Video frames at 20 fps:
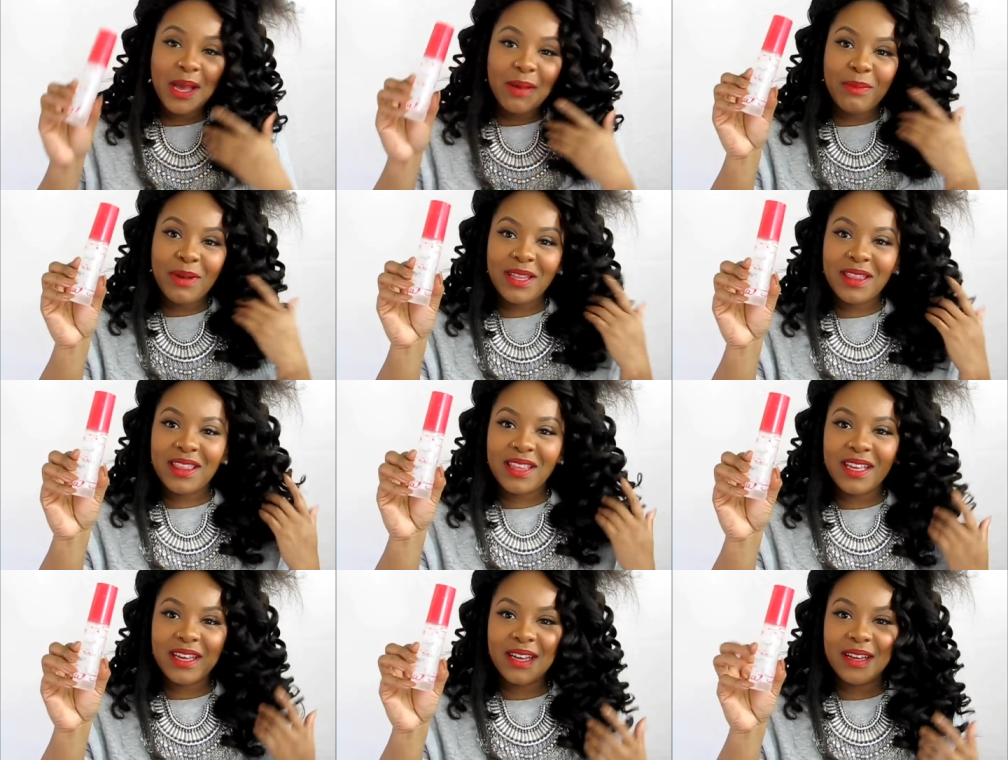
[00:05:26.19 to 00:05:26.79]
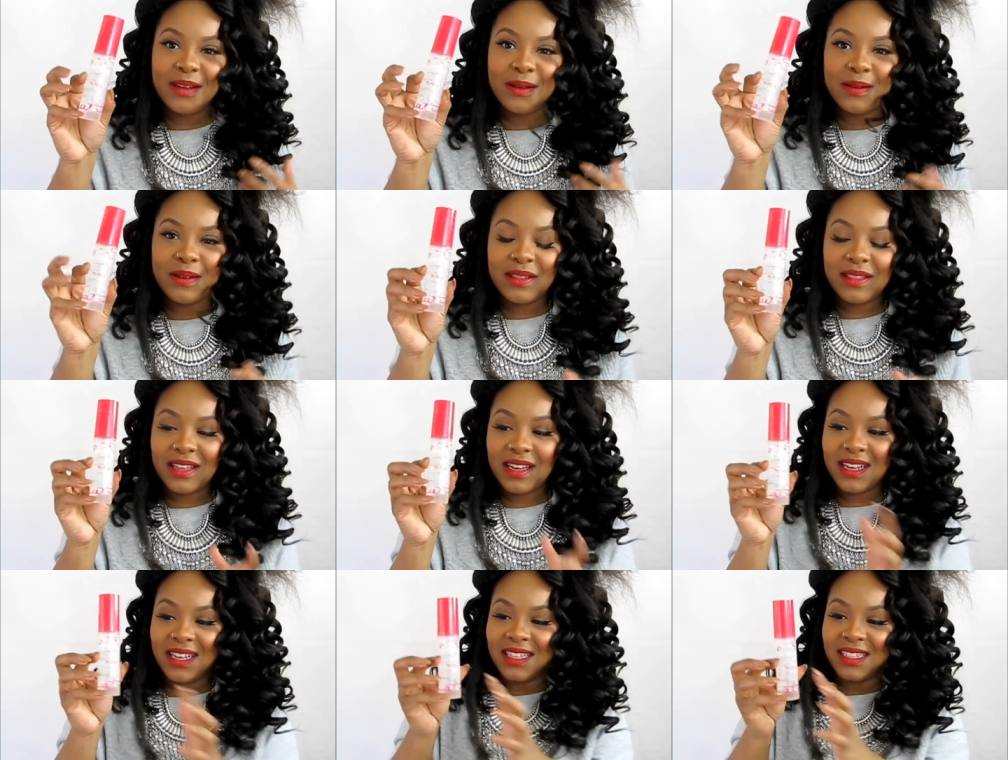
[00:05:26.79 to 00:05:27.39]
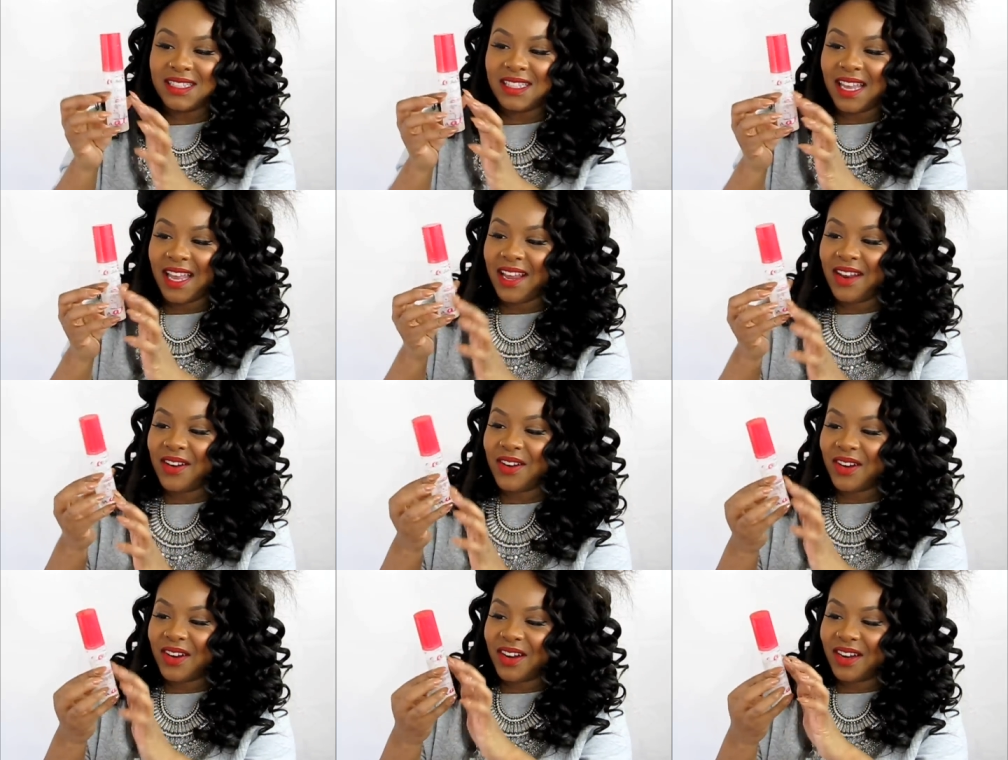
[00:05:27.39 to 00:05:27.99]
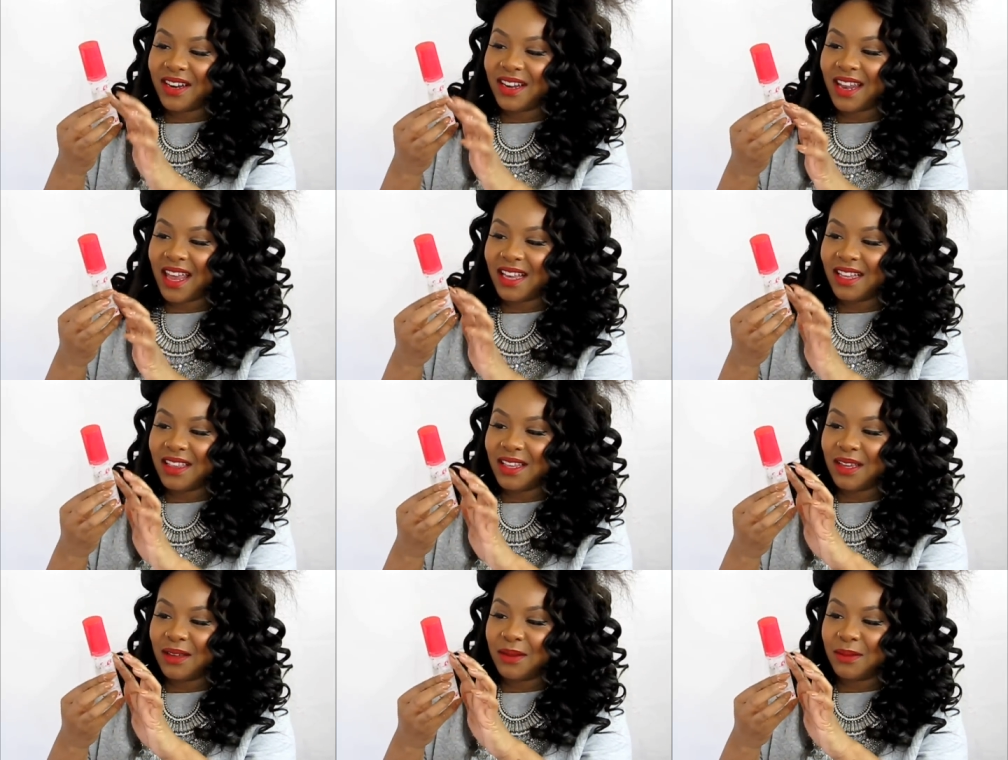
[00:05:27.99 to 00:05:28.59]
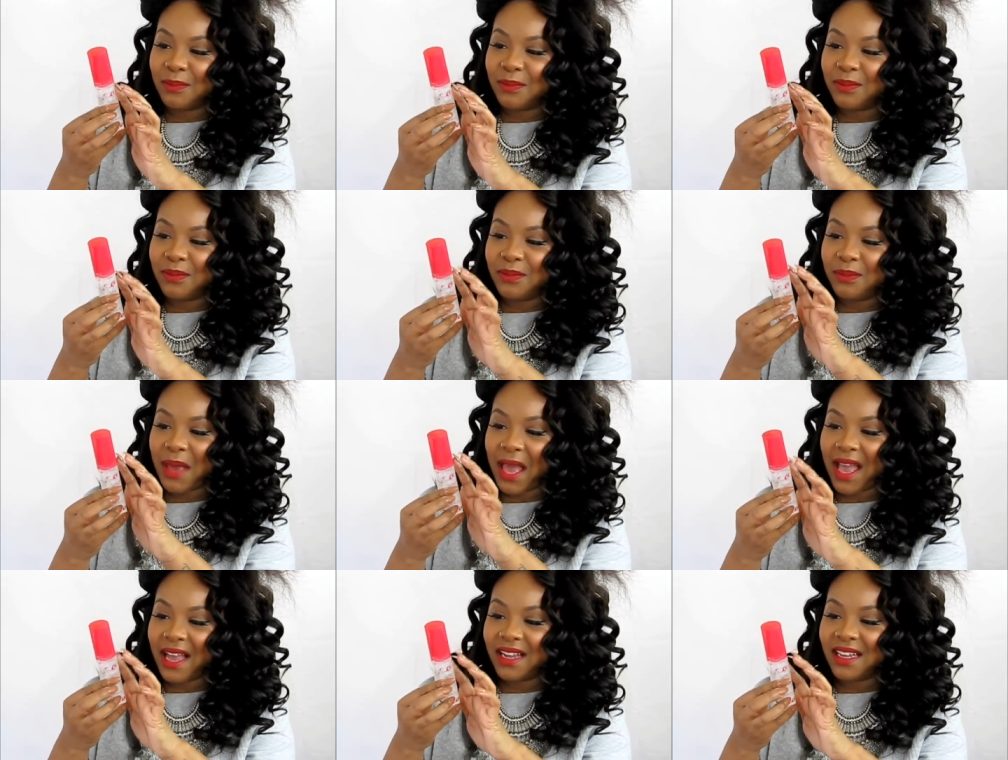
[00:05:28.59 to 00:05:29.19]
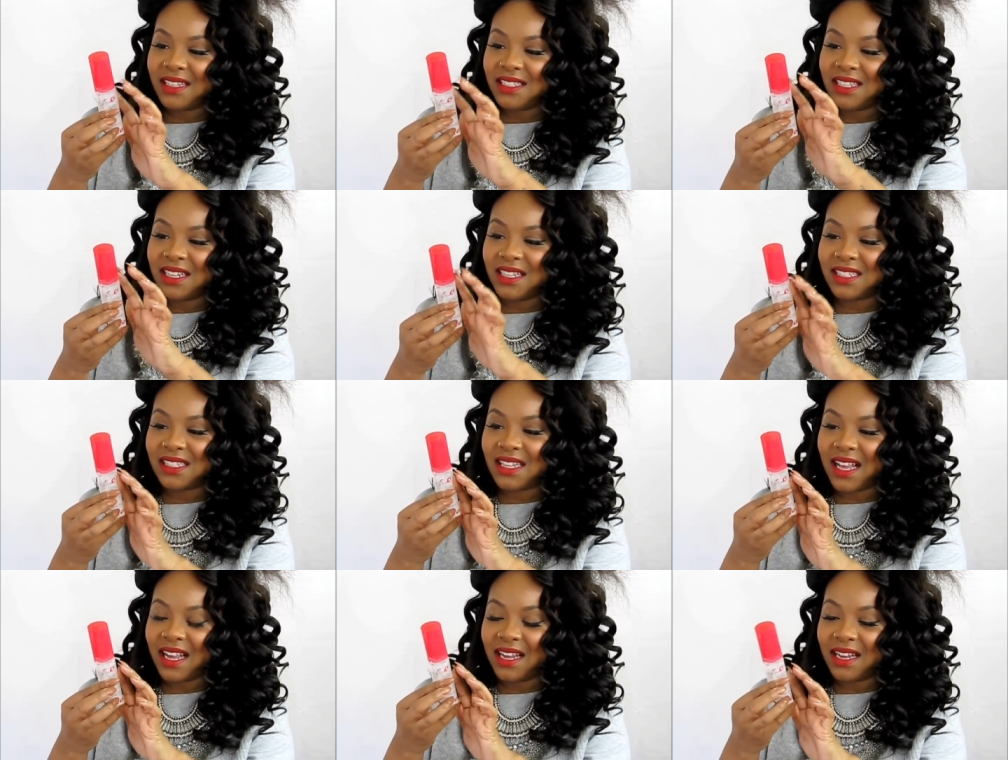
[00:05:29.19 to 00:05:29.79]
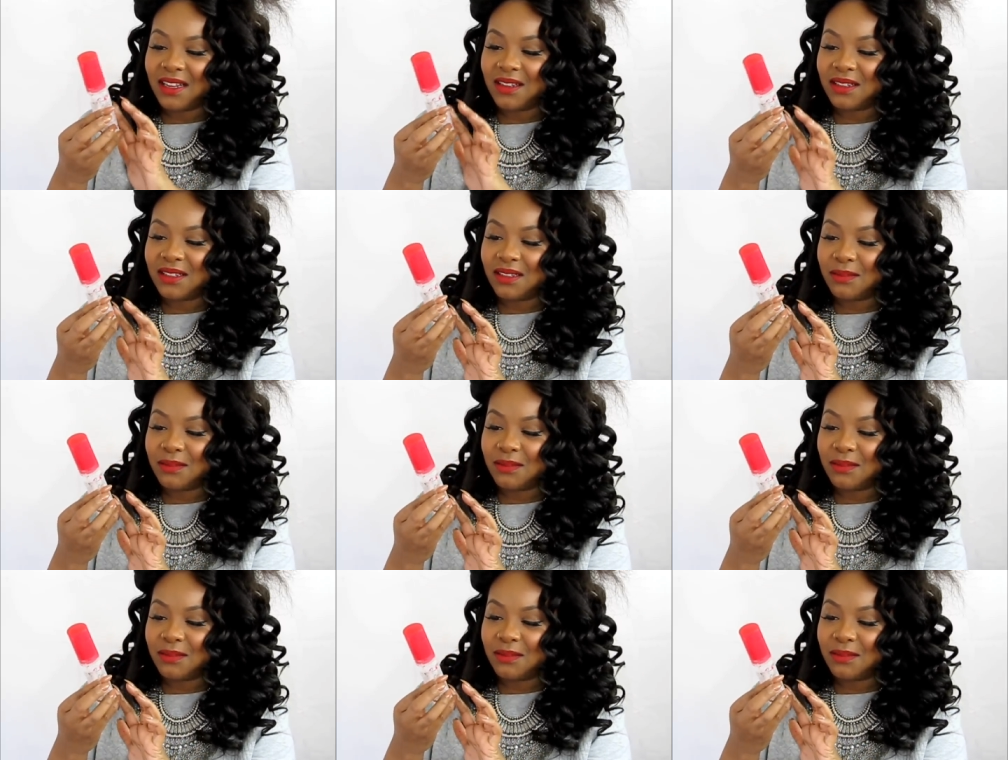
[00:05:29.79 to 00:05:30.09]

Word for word: But the, the container, like the packaging is like